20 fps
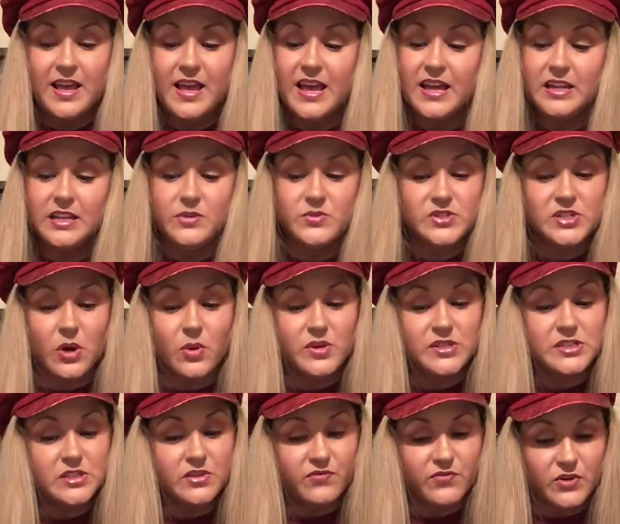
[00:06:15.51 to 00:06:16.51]
and he was
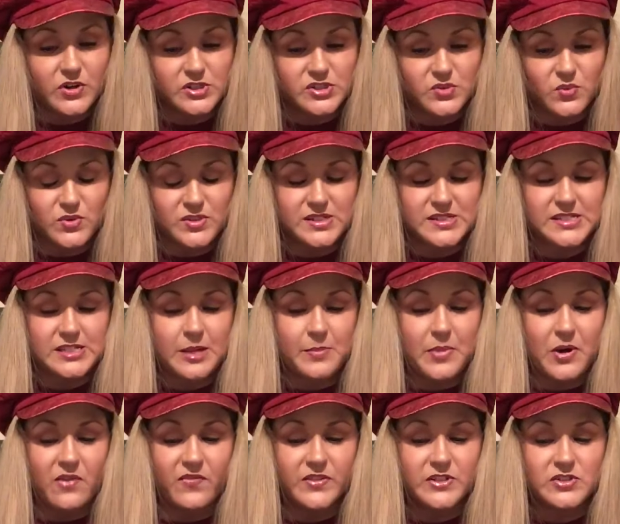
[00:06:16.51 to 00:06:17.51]
always the first one to step
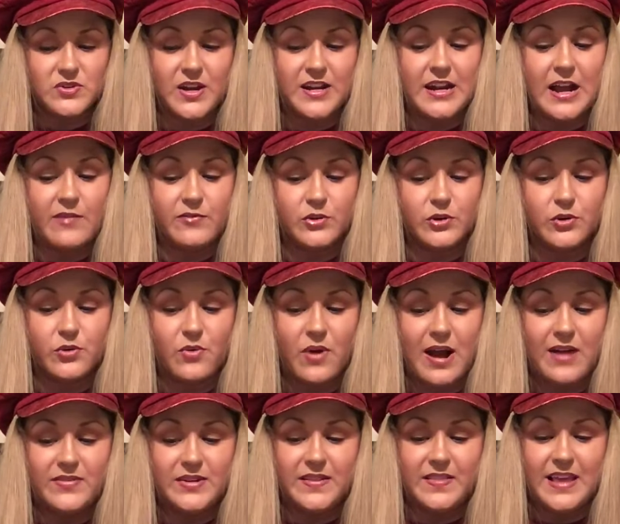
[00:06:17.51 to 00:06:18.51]
off the train after it
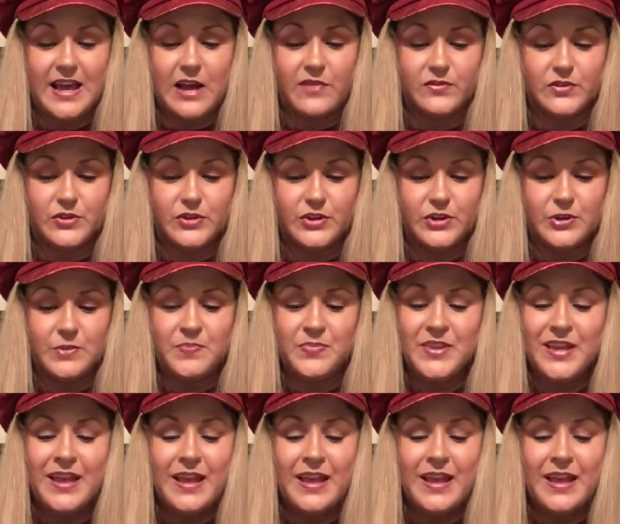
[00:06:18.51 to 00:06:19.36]
arrived in the afternoon,